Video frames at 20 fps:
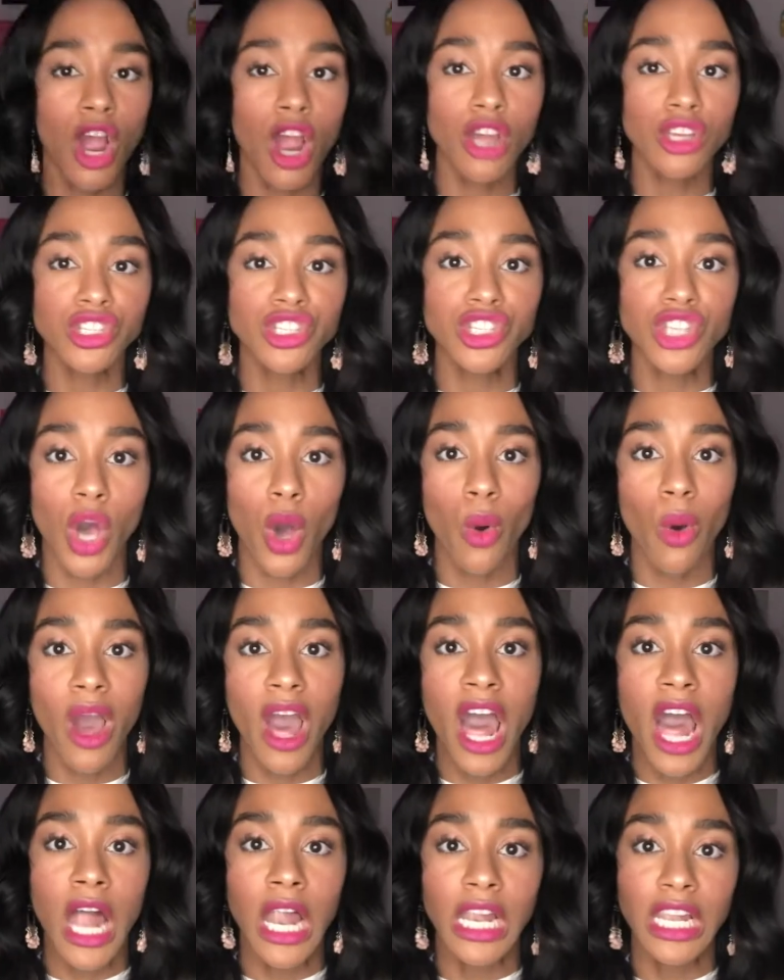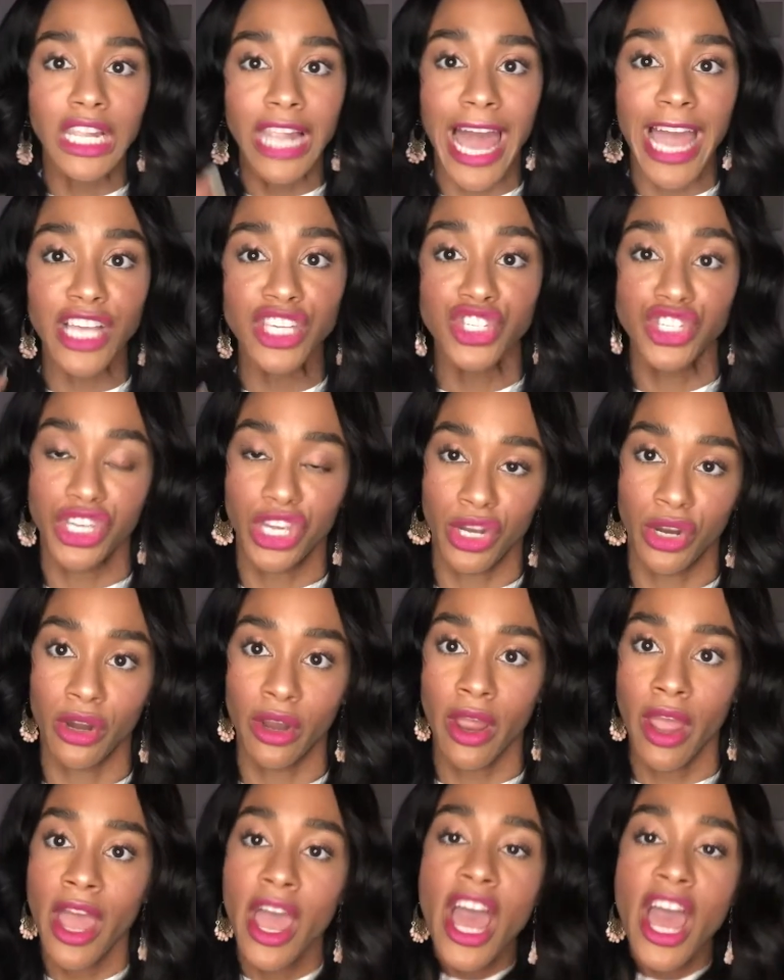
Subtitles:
are so last year.